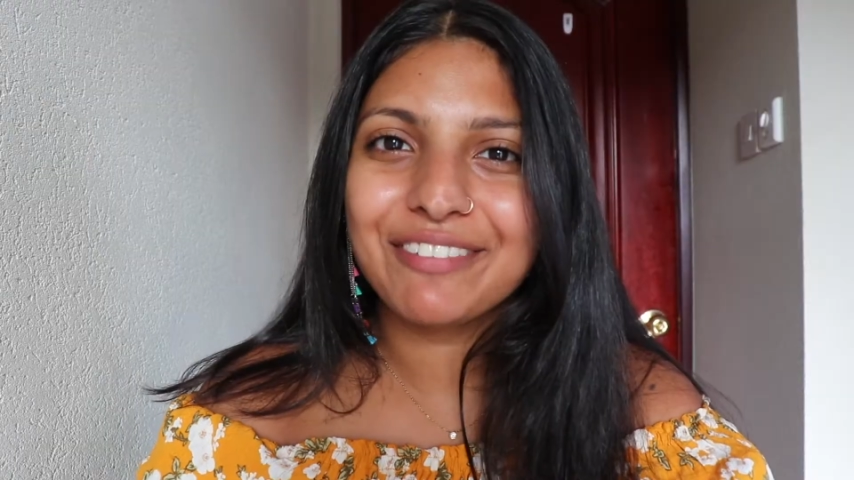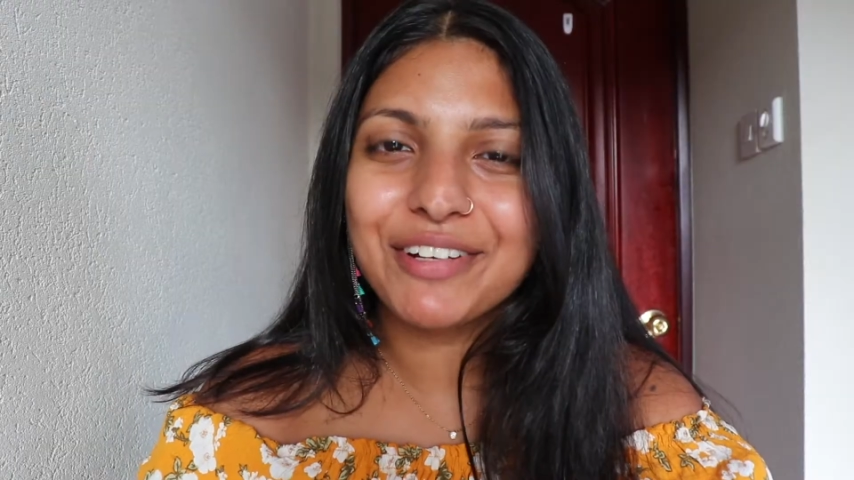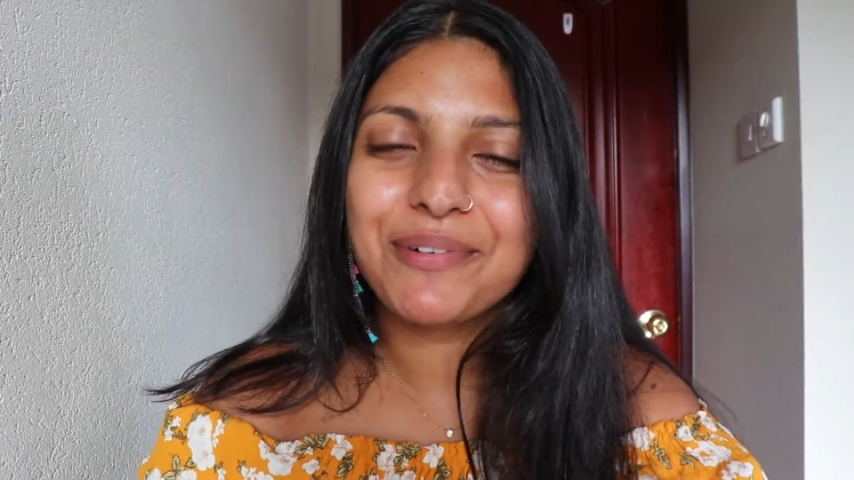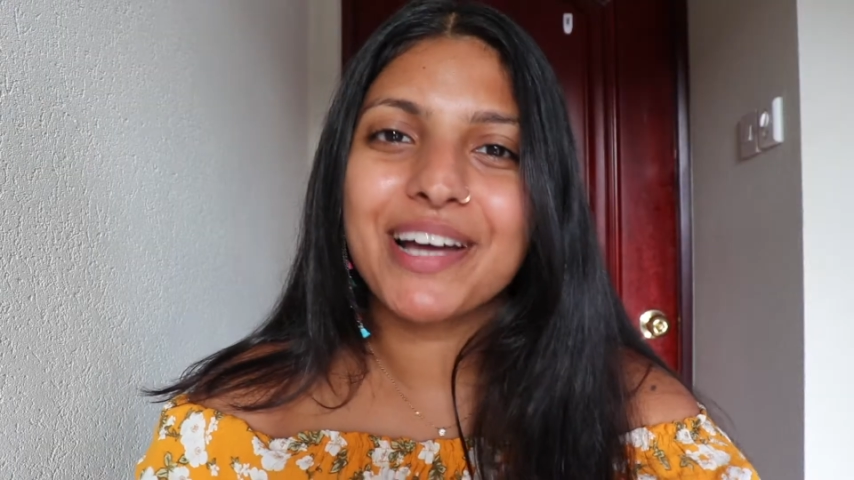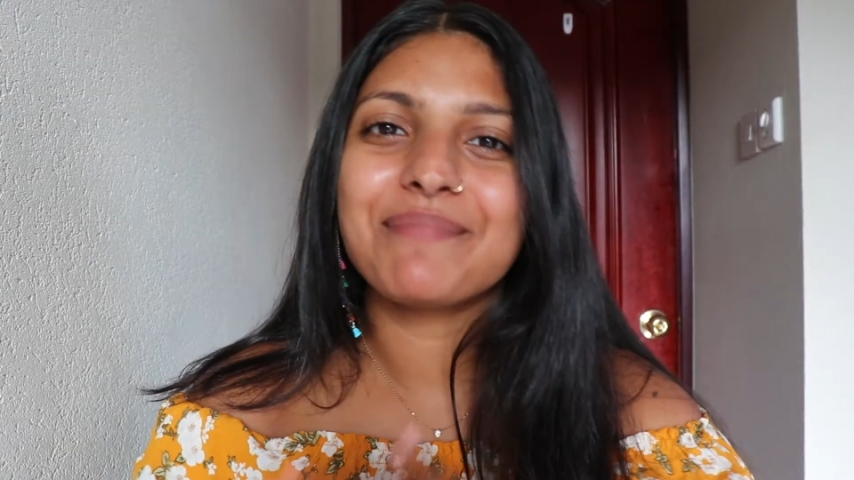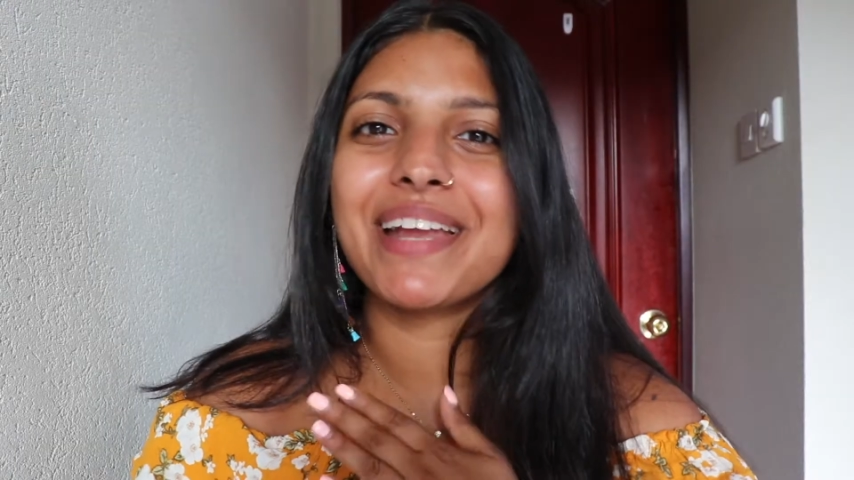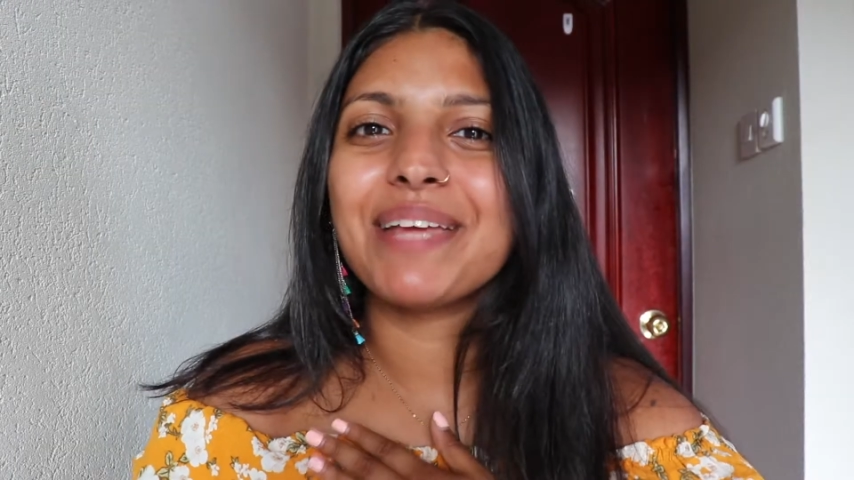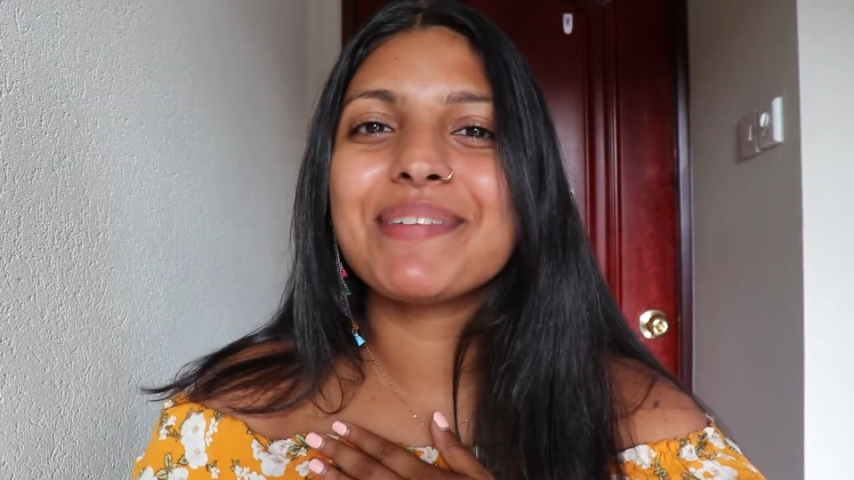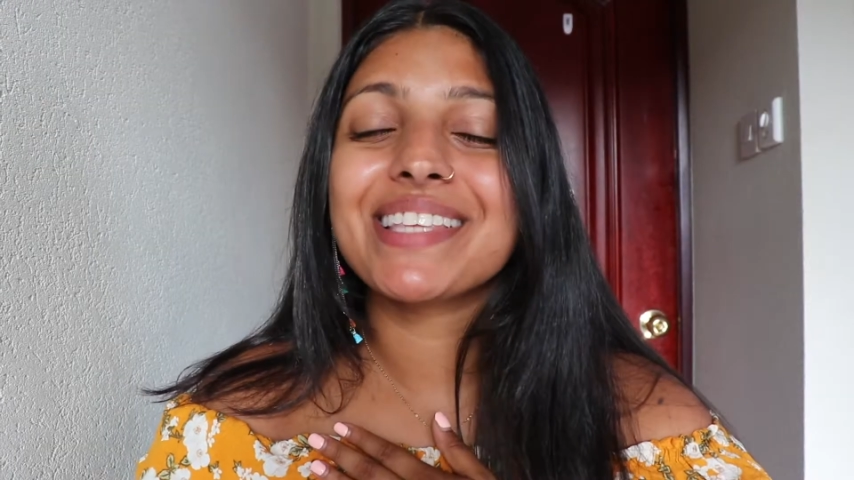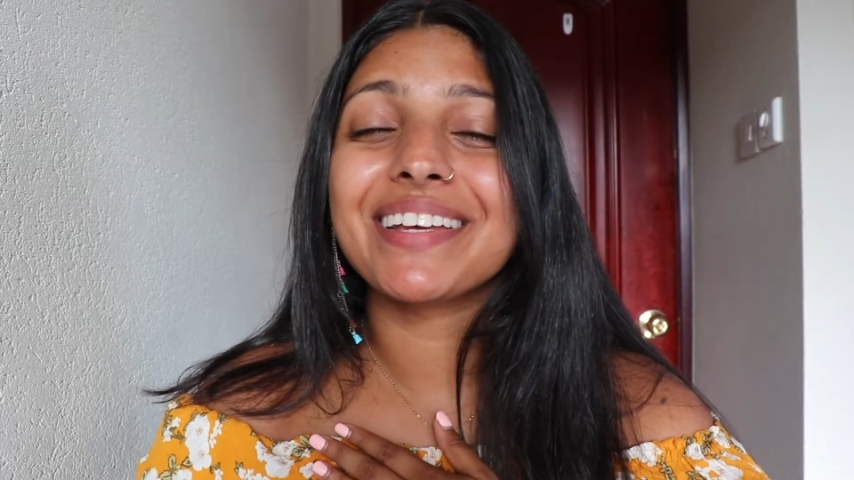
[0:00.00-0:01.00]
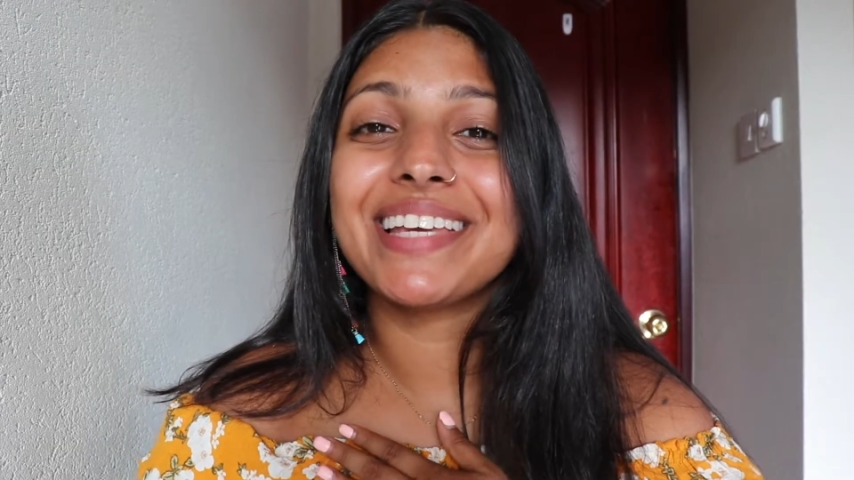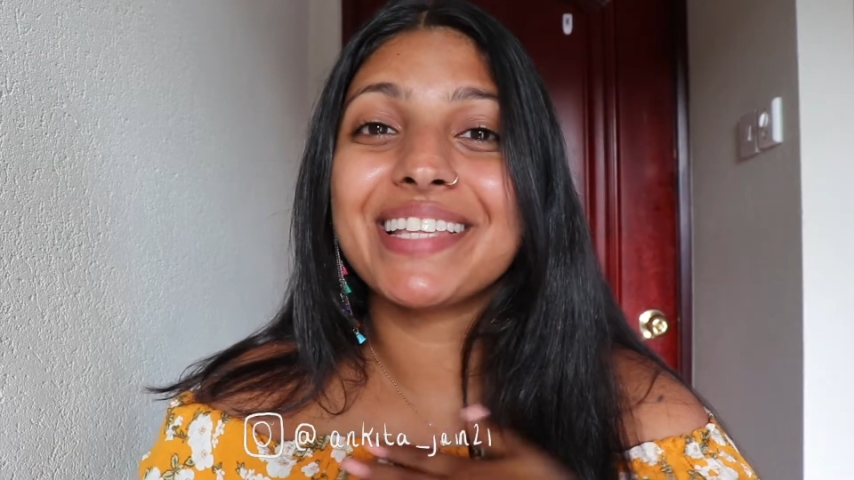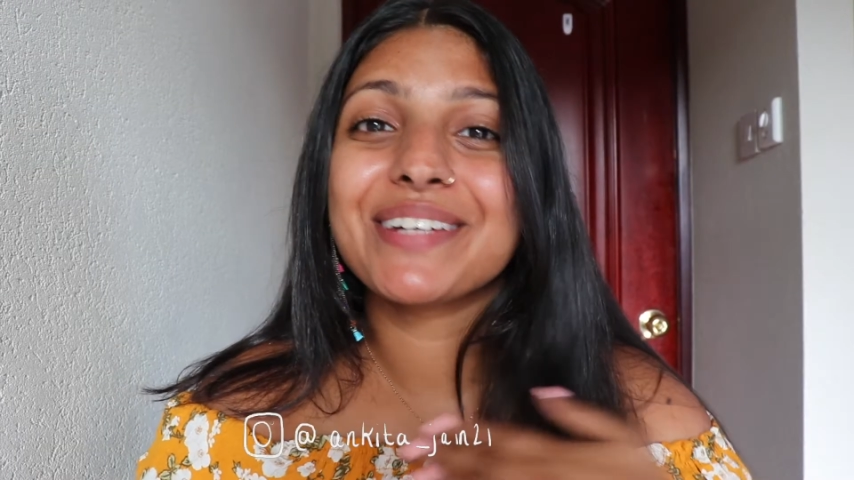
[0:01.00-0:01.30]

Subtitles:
everyone, my name is Ankita.